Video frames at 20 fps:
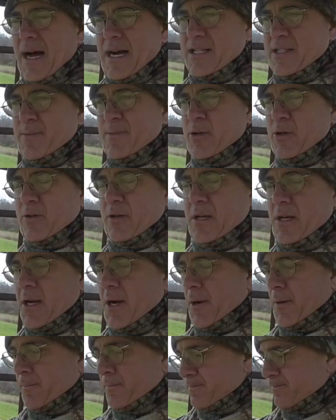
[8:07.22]
not spook the
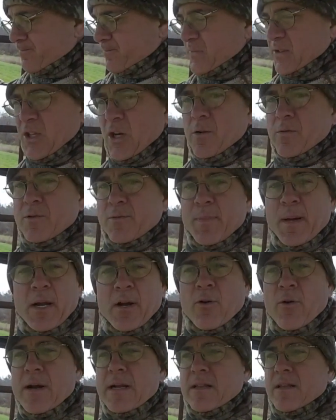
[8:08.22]
deer. So it's been
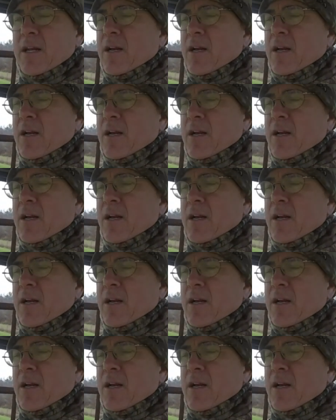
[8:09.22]
a great